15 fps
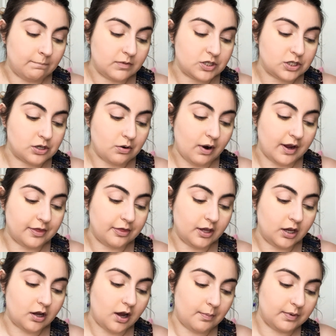So I
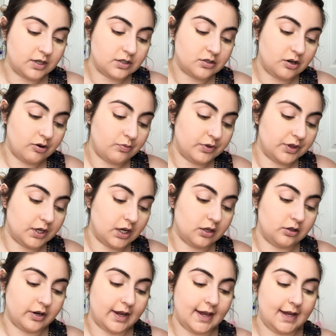think I'm gonna start with the
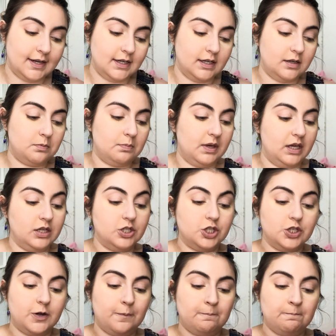color Candied Peach.